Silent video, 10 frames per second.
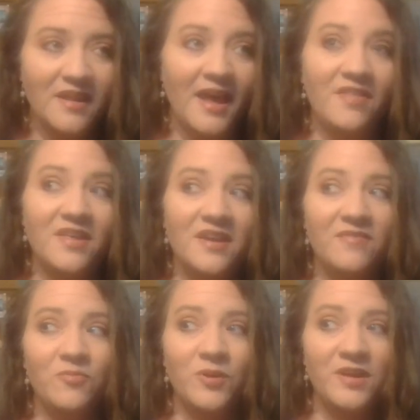And then if
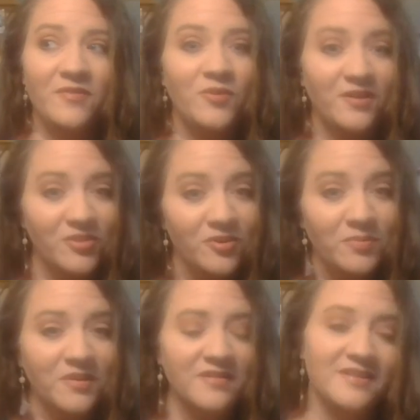one day if you write a third
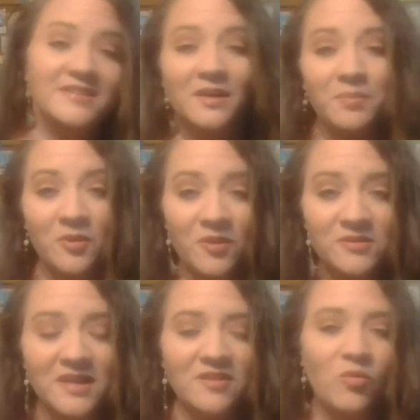book, it's got to blow
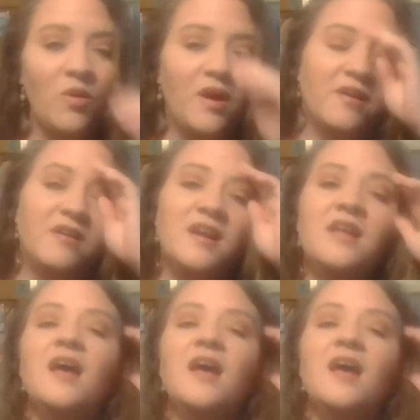those out of the water.